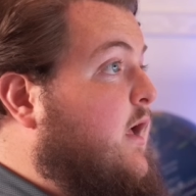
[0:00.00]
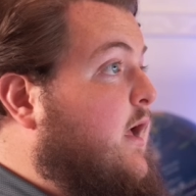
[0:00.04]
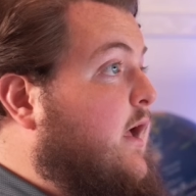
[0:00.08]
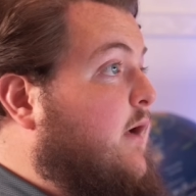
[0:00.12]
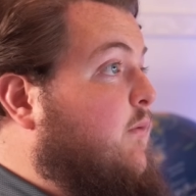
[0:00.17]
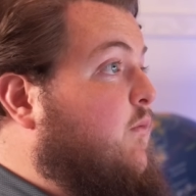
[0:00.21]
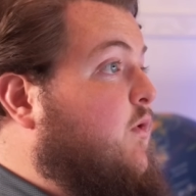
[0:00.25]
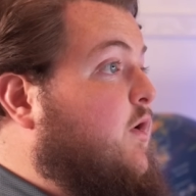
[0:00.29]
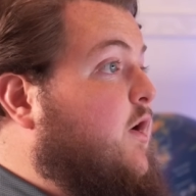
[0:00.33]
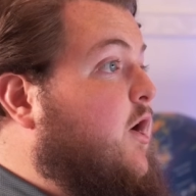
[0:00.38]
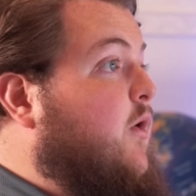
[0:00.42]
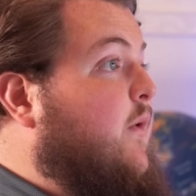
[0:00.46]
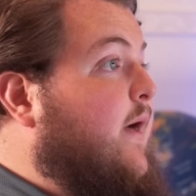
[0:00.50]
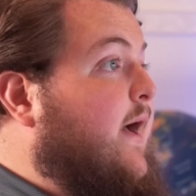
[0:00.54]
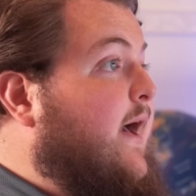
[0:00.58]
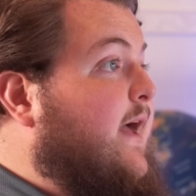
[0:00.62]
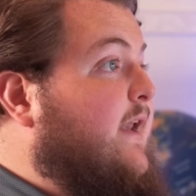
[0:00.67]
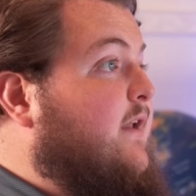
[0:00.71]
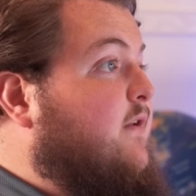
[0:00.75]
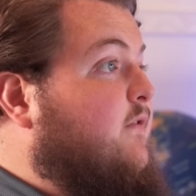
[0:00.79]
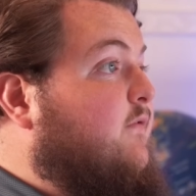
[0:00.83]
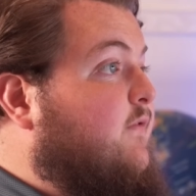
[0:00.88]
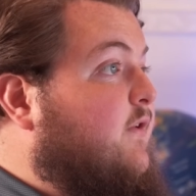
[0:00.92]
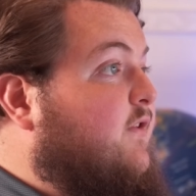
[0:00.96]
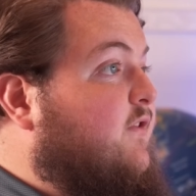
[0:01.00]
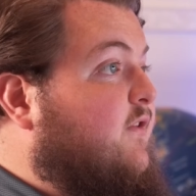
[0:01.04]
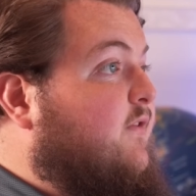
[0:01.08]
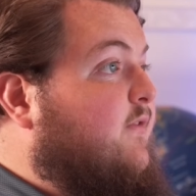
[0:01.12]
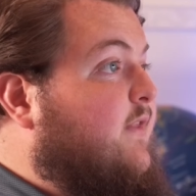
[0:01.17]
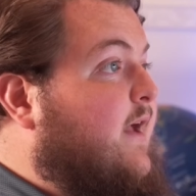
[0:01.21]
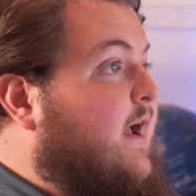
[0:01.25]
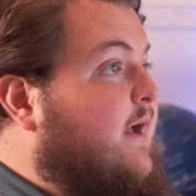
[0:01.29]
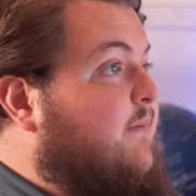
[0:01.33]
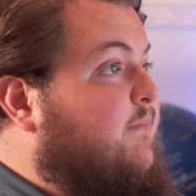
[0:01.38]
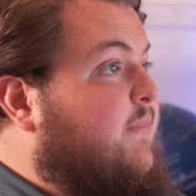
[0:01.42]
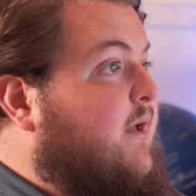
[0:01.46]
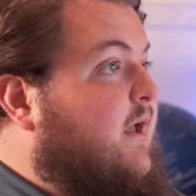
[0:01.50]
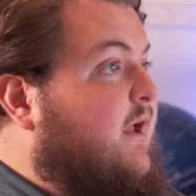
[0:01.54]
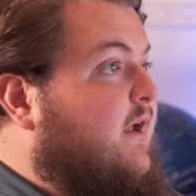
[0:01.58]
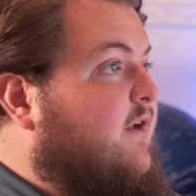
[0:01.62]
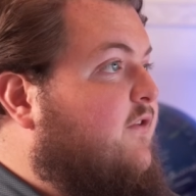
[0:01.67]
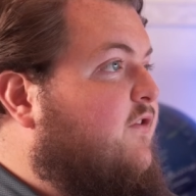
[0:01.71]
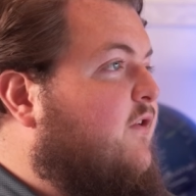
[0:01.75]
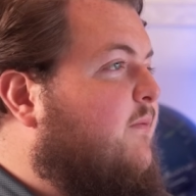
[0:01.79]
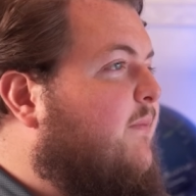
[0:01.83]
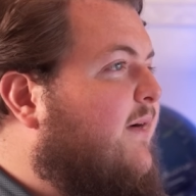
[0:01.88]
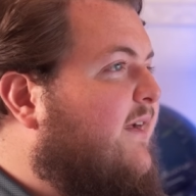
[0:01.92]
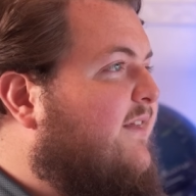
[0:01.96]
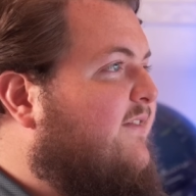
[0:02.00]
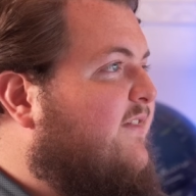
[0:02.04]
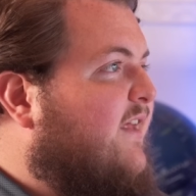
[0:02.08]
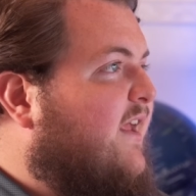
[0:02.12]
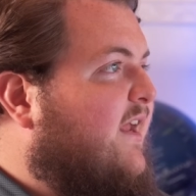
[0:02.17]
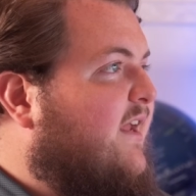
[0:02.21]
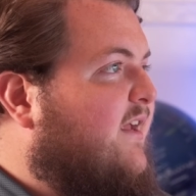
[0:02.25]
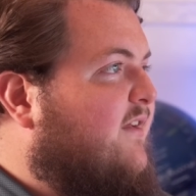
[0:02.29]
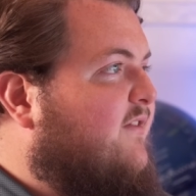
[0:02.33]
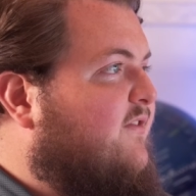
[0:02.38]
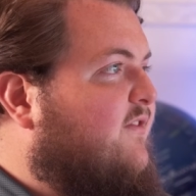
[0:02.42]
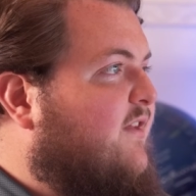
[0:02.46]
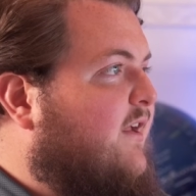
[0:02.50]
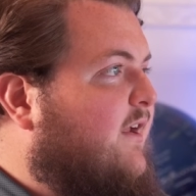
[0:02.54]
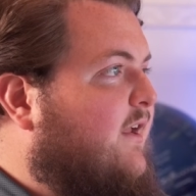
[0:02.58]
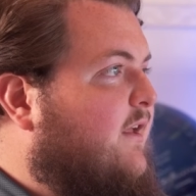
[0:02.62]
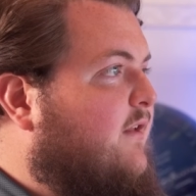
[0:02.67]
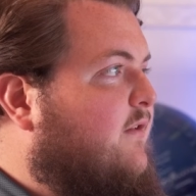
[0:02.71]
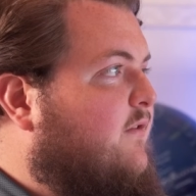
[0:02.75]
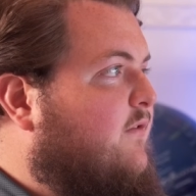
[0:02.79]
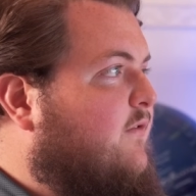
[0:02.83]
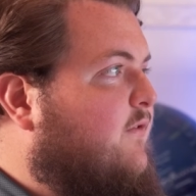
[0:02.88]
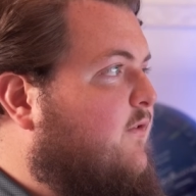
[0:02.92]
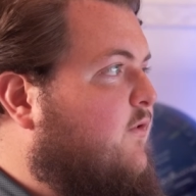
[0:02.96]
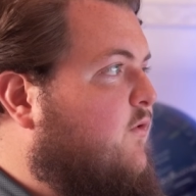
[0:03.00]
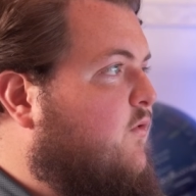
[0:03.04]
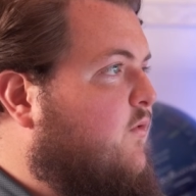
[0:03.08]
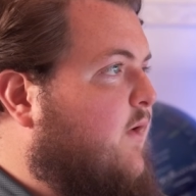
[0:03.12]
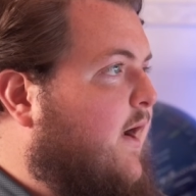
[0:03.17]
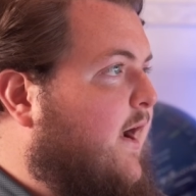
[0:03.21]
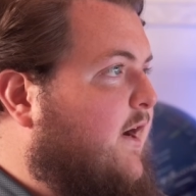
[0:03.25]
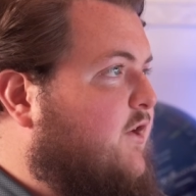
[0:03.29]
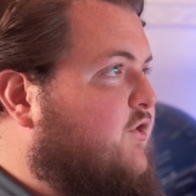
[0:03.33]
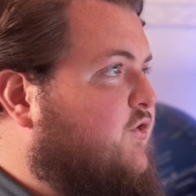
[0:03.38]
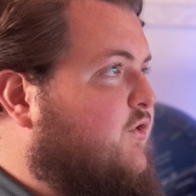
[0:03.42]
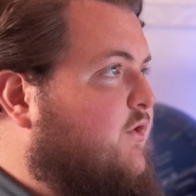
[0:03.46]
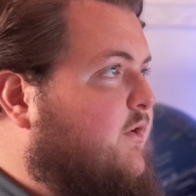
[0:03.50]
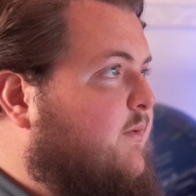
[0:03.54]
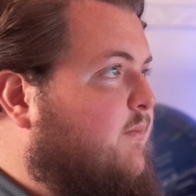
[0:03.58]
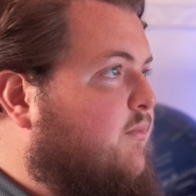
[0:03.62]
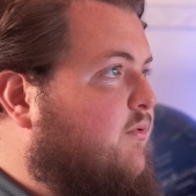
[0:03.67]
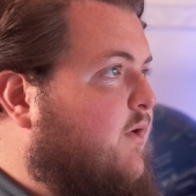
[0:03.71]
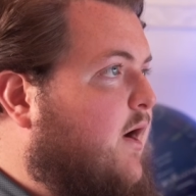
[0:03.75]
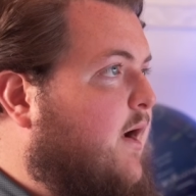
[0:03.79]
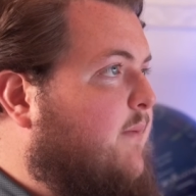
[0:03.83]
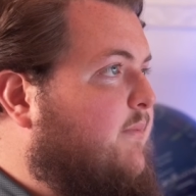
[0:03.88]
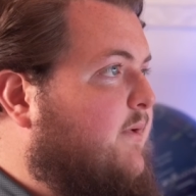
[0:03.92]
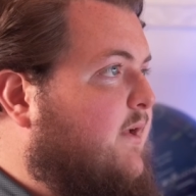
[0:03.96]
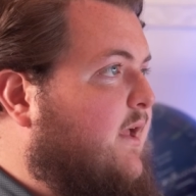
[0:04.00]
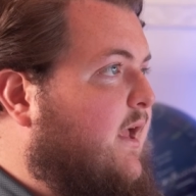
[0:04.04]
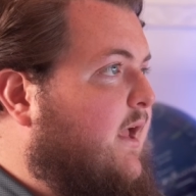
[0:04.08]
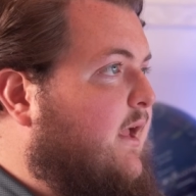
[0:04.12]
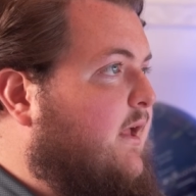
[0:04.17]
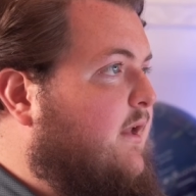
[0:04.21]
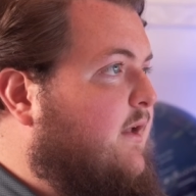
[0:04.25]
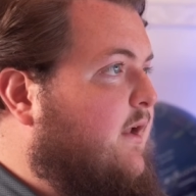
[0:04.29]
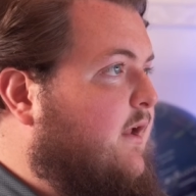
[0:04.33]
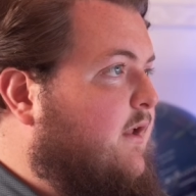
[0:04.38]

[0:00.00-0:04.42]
And we'll go ahead and visit that page. It might take a second to actually propagate